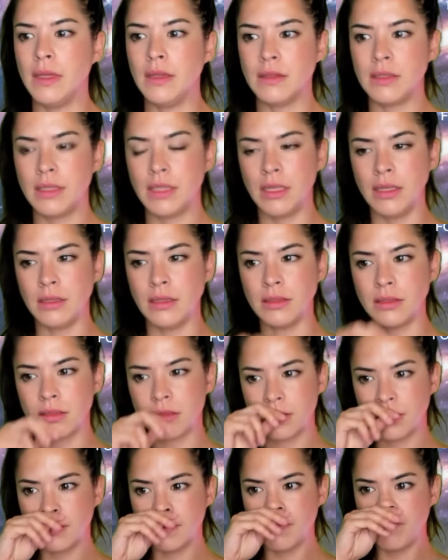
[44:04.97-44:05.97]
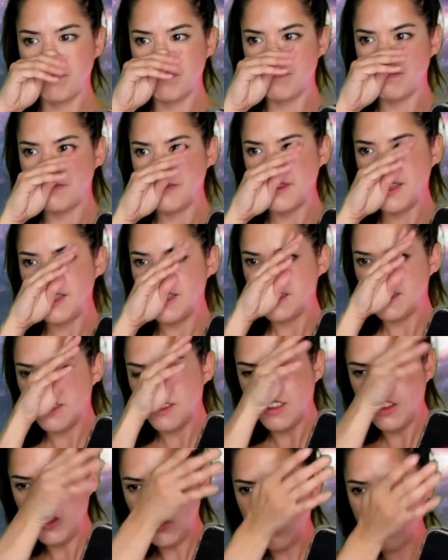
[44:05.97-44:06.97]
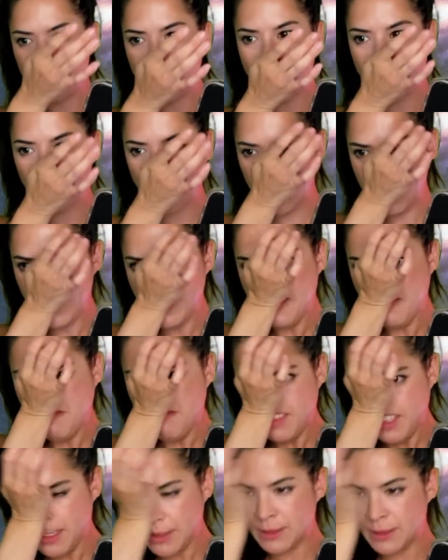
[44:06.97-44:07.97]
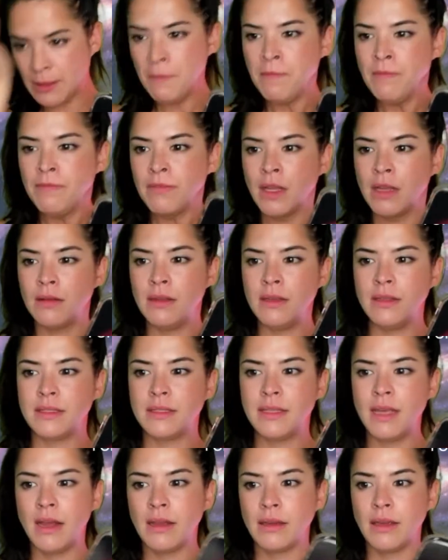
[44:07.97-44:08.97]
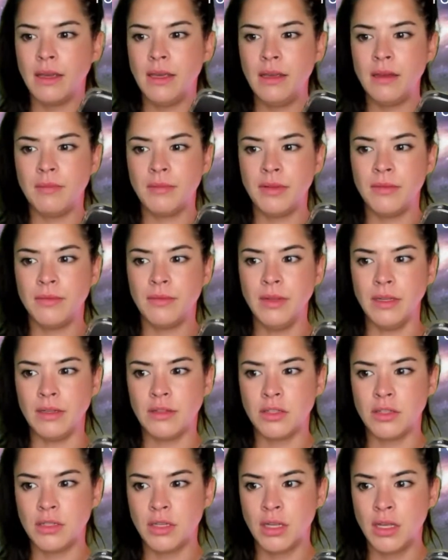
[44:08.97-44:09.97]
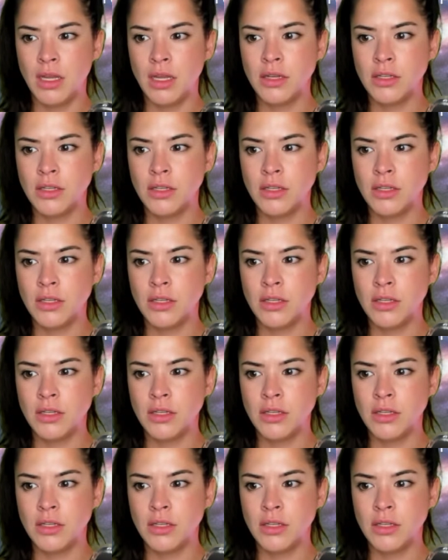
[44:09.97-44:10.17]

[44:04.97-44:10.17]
it says, U.com says, this site can't be reached.